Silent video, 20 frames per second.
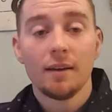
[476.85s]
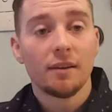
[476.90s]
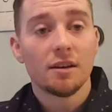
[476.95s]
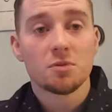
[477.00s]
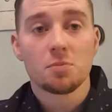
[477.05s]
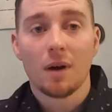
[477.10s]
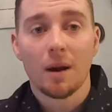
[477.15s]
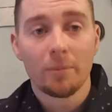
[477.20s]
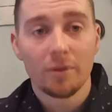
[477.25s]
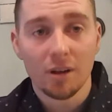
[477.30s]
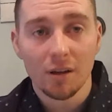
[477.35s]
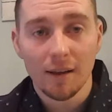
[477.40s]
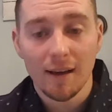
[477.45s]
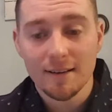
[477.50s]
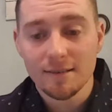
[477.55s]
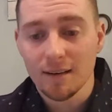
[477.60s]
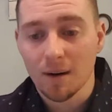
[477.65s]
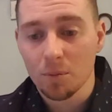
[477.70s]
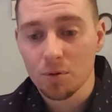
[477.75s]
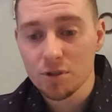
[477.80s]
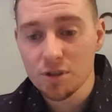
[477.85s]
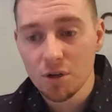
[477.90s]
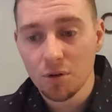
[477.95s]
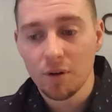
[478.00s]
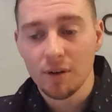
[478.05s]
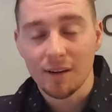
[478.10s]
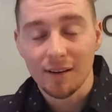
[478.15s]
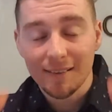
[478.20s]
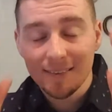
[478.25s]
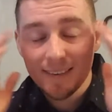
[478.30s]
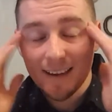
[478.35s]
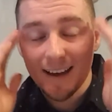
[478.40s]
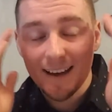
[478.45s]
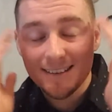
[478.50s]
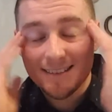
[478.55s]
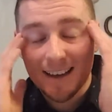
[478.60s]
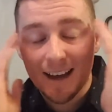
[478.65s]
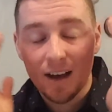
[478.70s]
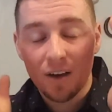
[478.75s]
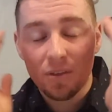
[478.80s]
This might be their last opportunity.
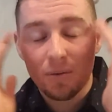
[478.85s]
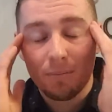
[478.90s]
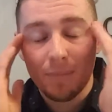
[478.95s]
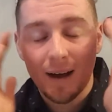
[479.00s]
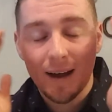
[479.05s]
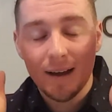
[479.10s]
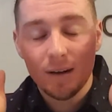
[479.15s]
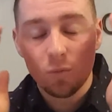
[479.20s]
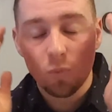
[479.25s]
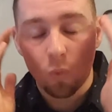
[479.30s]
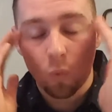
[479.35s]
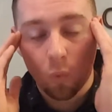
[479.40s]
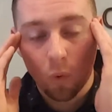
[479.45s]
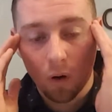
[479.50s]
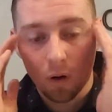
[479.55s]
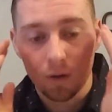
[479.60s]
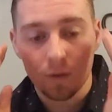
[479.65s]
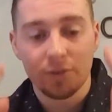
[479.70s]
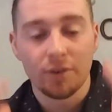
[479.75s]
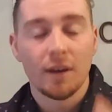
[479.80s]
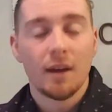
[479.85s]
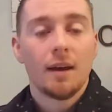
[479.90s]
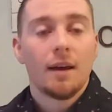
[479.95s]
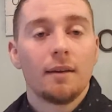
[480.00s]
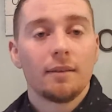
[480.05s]
That's how the mind works.